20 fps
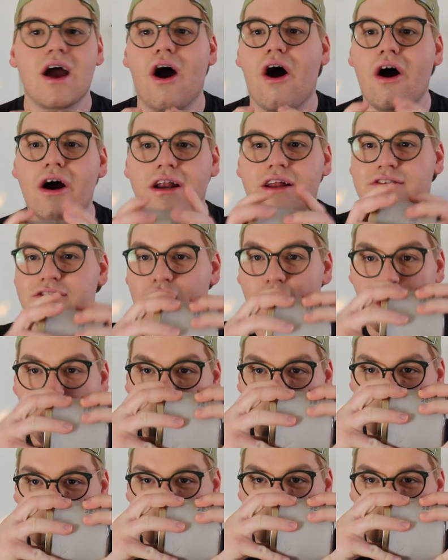On its
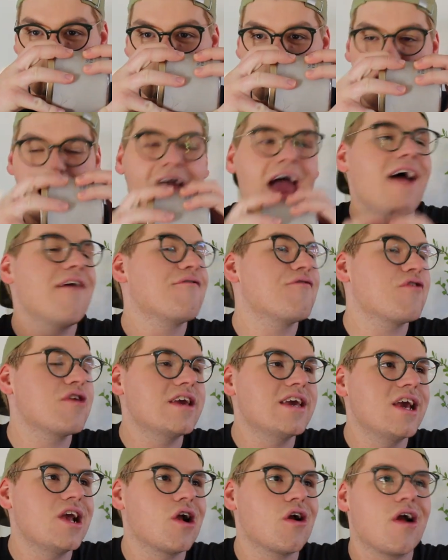own, every
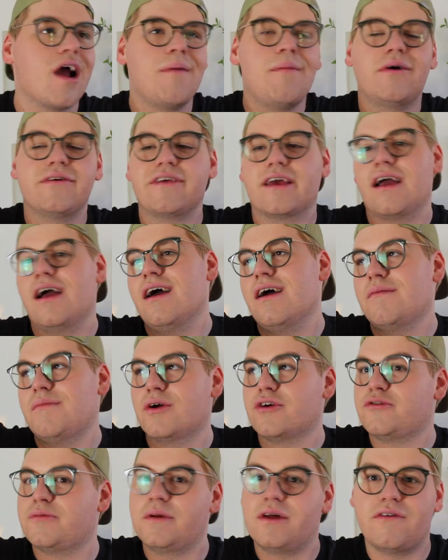year I'm always like, oh,
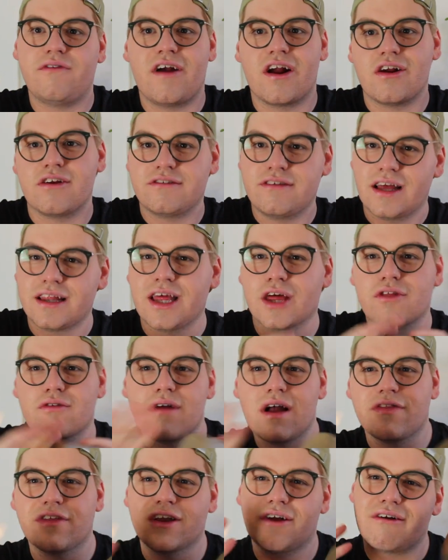Marshmallow Fireside. Like
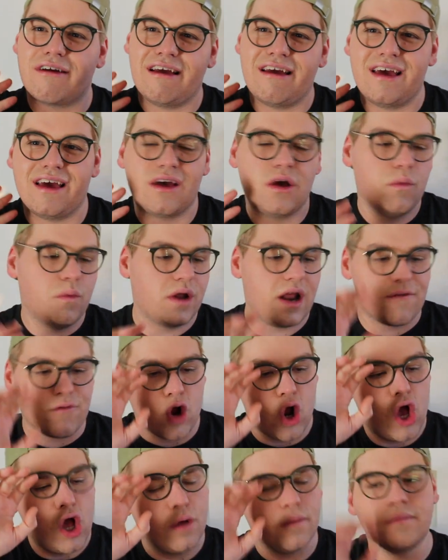throughout the year,
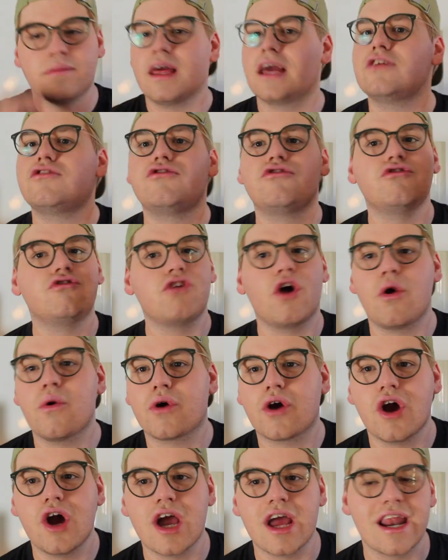whatever. It's so
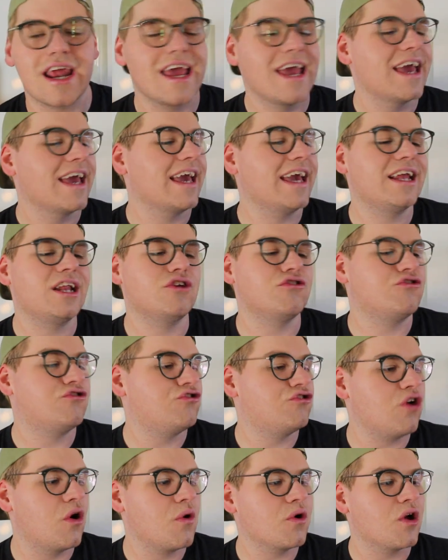good. It is
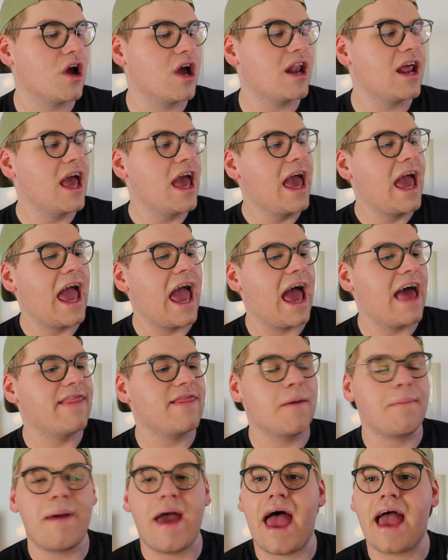so good. And
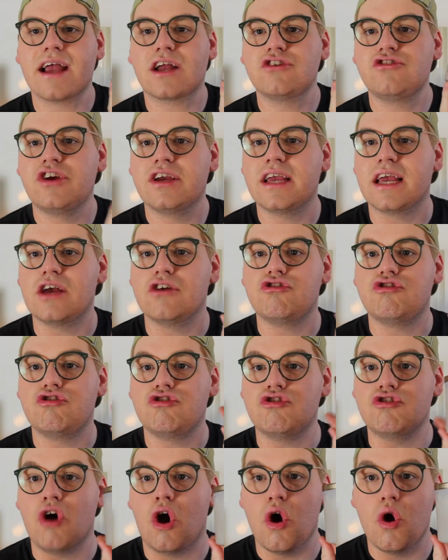the packaging
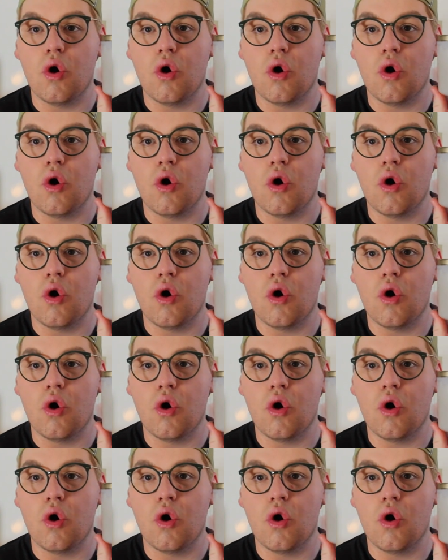is